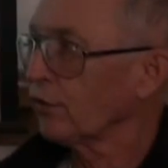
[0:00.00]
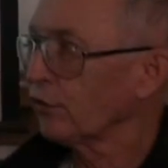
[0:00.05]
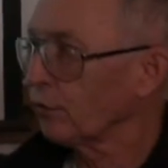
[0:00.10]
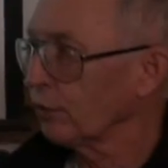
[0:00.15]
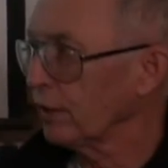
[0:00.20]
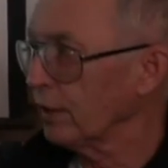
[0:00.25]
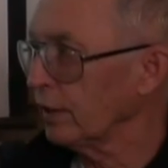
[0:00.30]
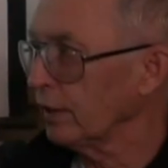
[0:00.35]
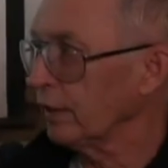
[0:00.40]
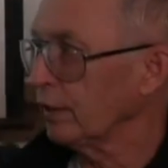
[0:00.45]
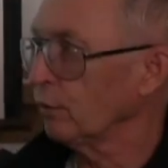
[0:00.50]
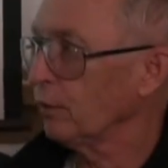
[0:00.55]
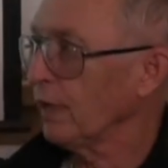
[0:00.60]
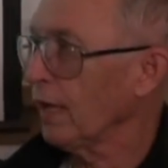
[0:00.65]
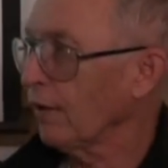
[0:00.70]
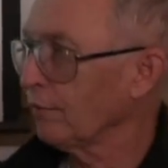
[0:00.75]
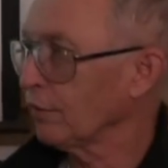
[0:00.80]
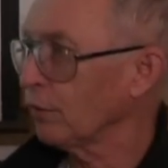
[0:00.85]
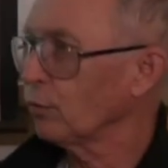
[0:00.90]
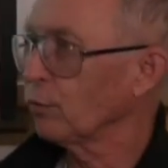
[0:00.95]
the 3D. We
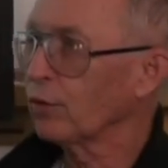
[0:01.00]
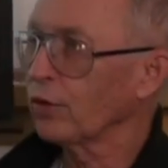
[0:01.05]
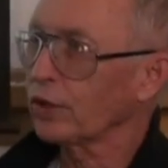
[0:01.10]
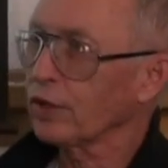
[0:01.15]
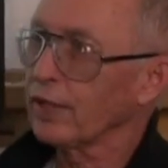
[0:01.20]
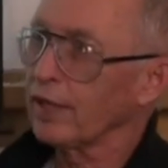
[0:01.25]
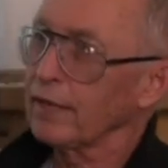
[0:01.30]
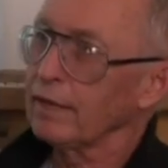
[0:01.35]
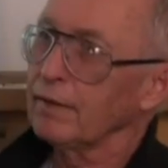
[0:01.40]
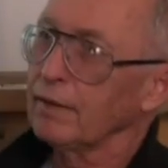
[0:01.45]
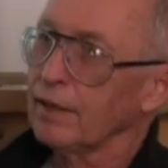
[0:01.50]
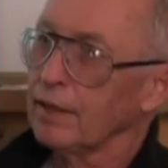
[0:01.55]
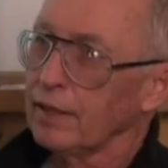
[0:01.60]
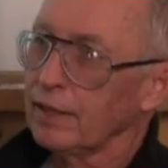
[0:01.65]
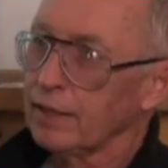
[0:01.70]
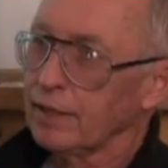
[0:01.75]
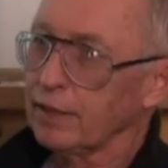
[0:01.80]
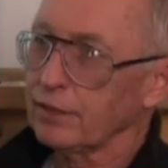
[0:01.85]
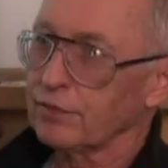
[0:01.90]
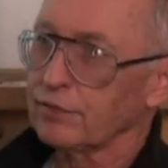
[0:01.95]
have it working
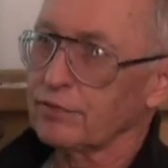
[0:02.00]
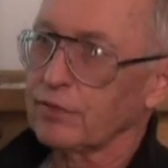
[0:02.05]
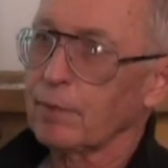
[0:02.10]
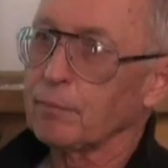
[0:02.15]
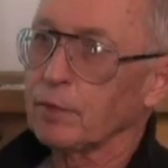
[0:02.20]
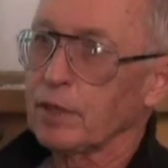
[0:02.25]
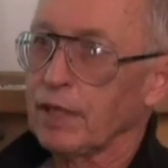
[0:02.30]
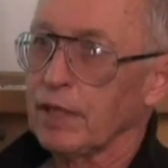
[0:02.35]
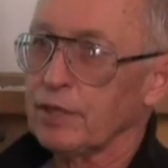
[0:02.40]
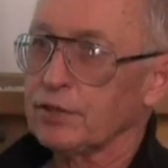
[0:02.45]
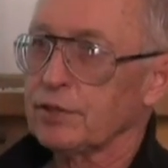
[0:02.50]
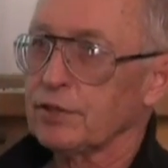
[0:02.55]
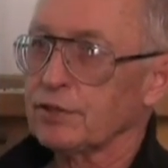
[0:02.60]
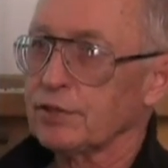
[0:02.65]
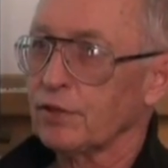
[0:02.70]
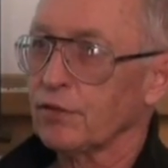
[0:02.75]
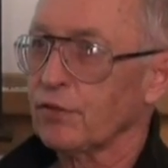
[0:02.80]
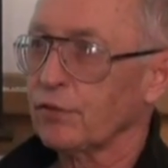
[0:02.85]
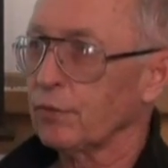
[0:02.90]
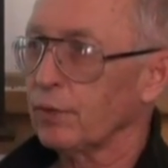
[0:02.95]
in some
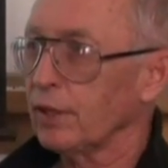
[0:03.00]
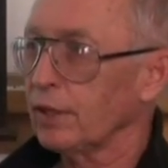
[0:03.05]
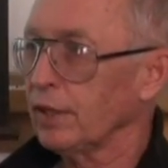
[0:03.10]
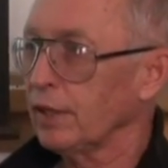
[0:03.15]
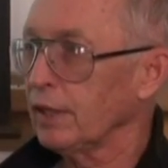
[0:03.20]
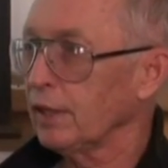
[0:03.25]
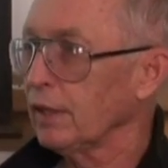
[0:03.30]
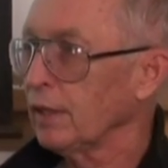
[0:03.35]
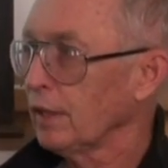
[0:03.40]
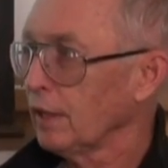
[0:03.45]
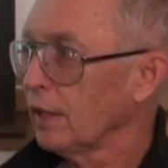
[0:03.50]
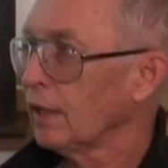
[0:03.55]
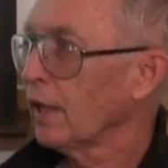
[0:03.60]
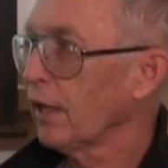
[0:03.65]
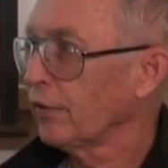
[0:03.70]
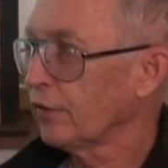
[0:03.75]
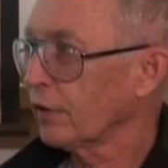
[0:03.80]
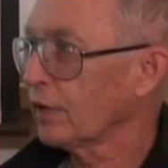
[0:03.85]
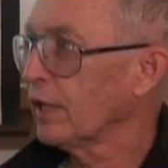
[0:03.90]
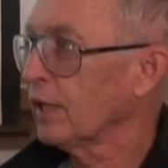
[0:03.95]
cases in 3D,
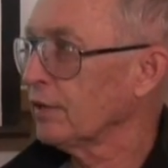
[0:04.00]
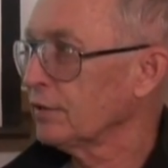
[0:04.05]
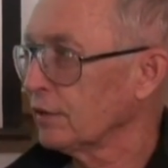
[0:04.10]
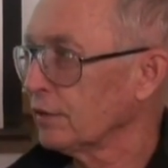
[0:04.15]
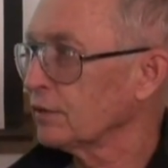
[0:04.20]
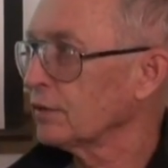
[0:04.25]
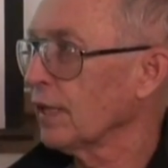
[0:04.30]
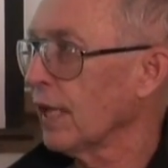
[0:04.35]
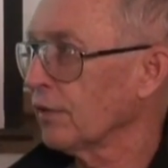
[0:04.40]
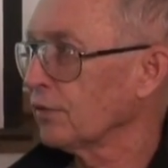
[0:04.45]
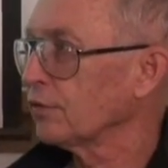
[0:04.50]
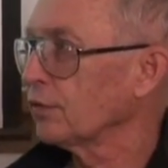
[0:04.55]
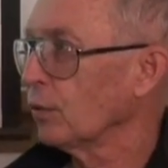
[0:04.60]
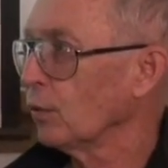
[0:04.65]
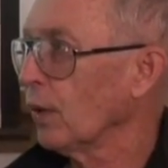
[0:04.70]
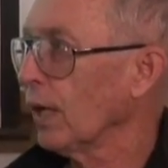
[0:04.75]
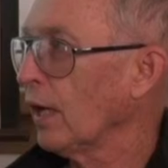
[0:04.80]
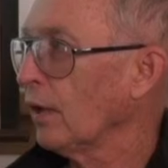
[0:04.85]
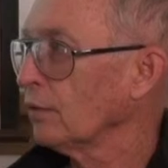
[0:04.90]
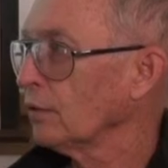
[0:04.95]
other cases not so
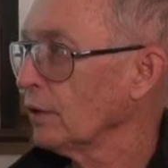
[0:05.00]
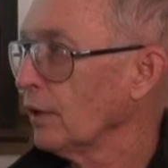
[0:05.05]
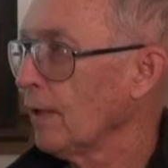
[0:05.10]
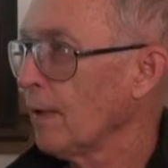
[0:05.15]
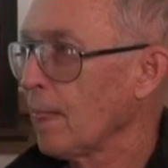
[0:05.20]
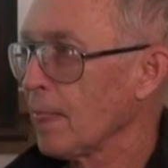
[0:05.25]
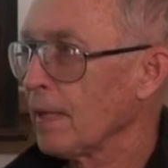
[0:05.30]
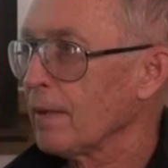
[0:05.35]
well.